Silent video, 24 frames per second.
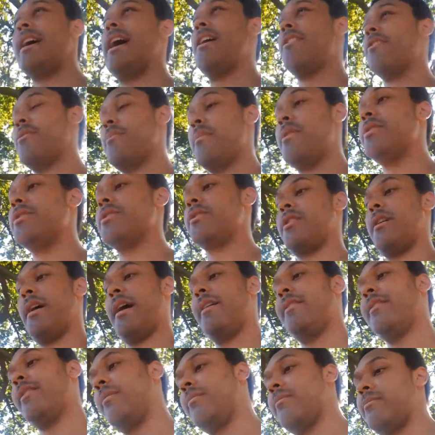day that the music got
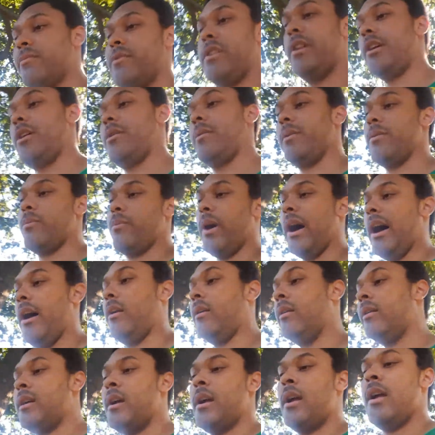hadn't done, you know, in a
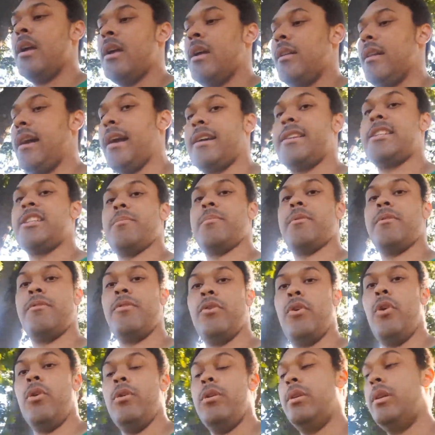while, like I said
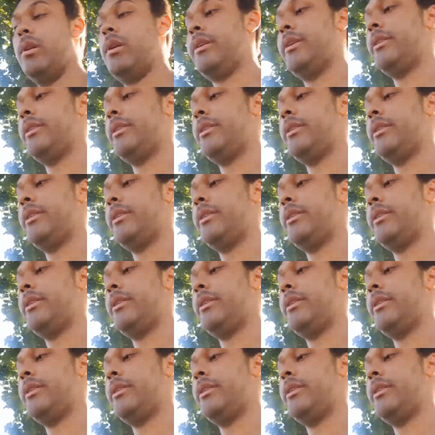before.